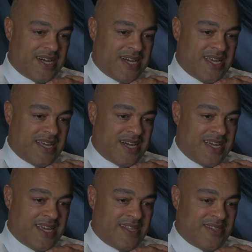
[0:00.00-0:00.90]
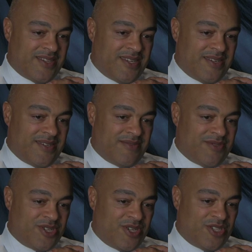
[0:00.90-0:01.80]

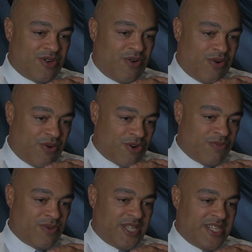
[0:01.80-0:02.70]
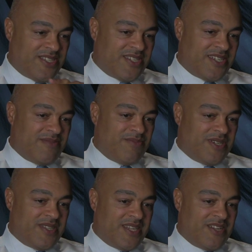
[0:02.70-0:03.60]
It's a horrible incident,
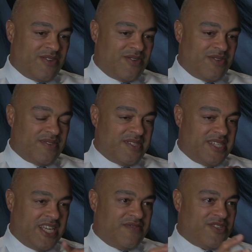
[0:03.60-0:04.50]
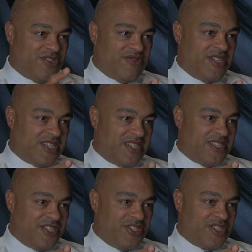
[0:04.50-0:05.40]
but that Davis Street
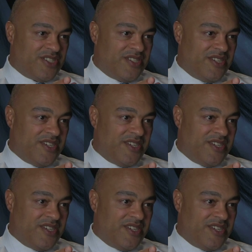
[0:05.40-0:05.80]
collision,